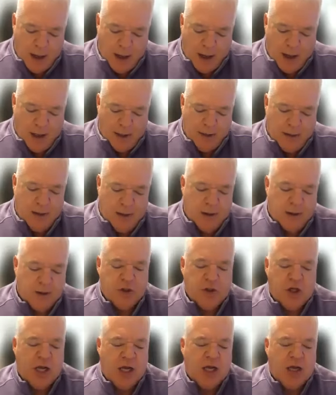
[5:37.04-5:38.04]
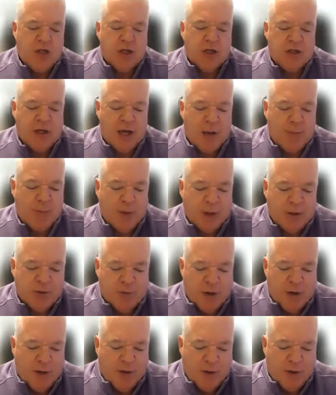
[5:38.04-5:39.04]
And changing topics
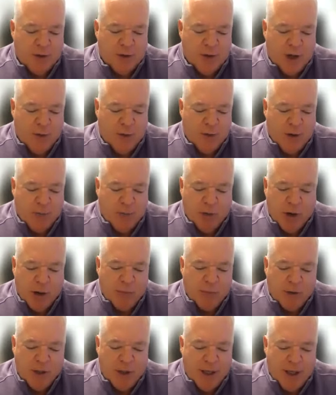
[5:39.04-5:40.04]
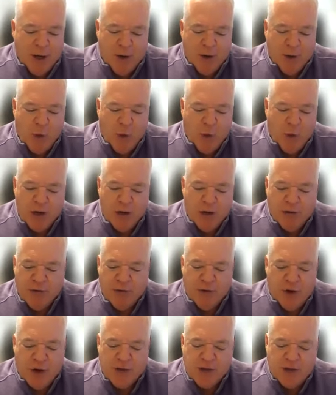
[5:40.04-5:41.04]
rather abruptly here, what are your
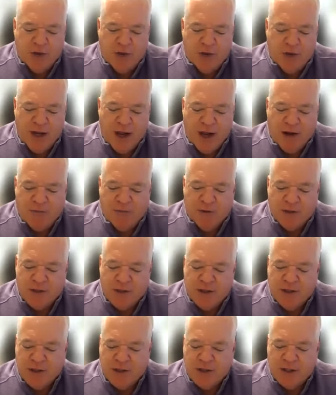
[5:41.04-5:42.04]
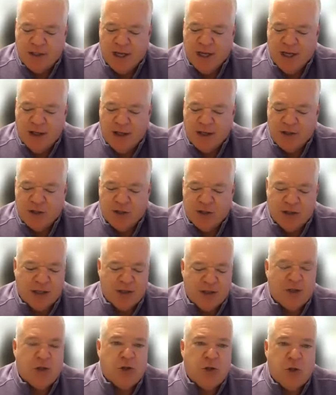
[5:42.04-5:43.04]
thoughts on the efforts in the state
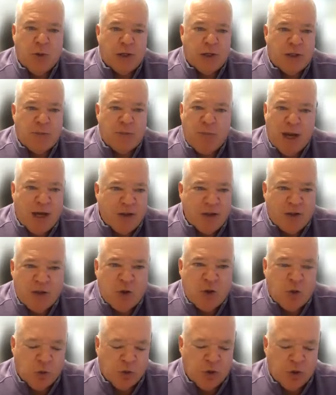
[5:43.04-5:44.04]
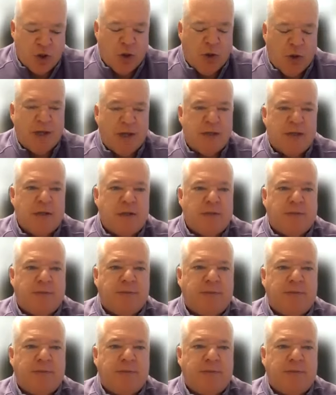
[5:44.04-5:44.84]
legislature to expand school choice?